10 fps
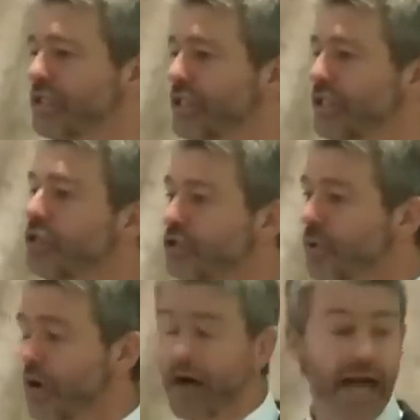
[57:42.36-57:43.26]
was
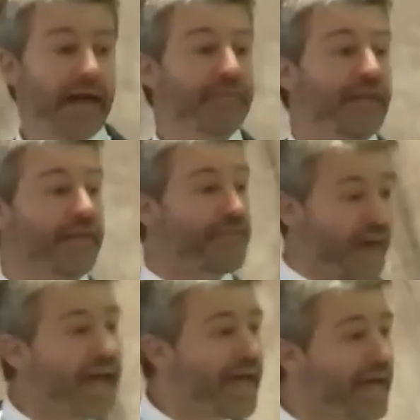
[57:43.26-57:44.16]
unusual. And then
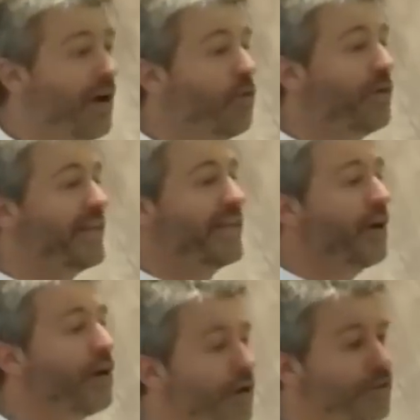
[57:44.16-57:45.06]
they, when they
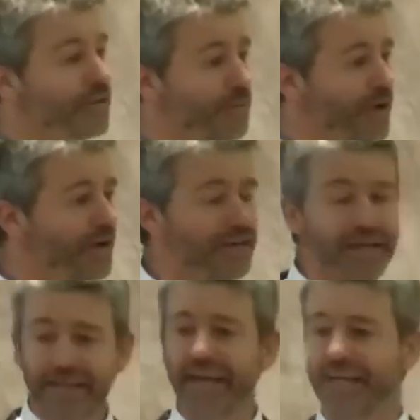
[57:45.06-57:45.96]
heard the word,
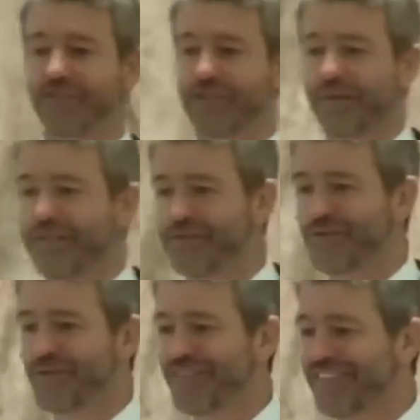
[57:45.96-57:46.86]
they had
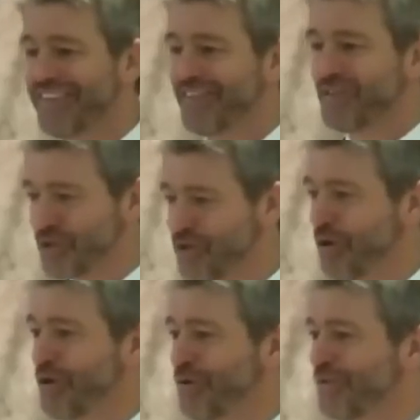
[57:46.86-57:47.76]
assurance. This is
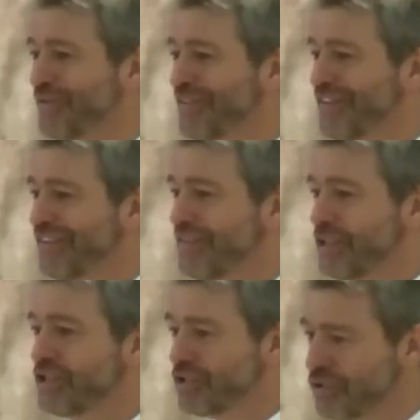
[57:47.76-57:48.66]
true.
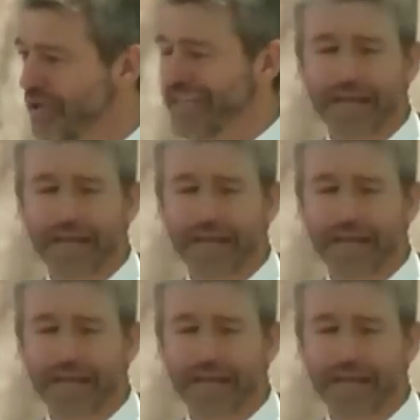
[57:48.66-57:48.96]
This is true.